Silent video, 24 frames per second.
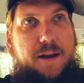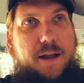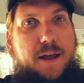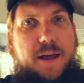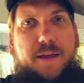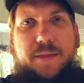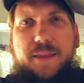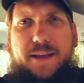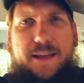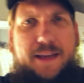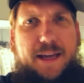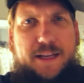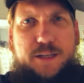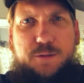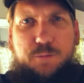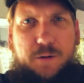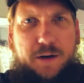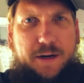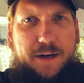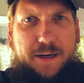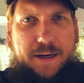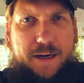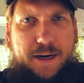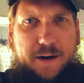The kids weren't
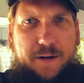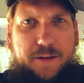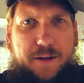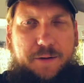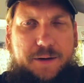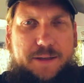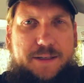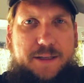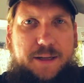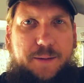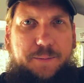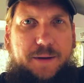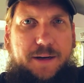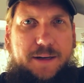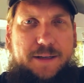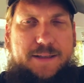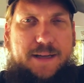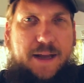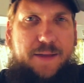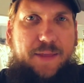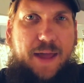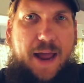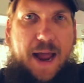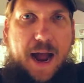in here. They were sleeping inside
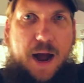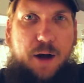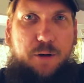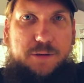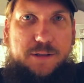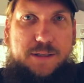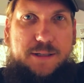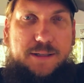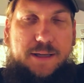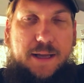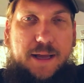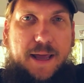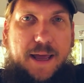the house.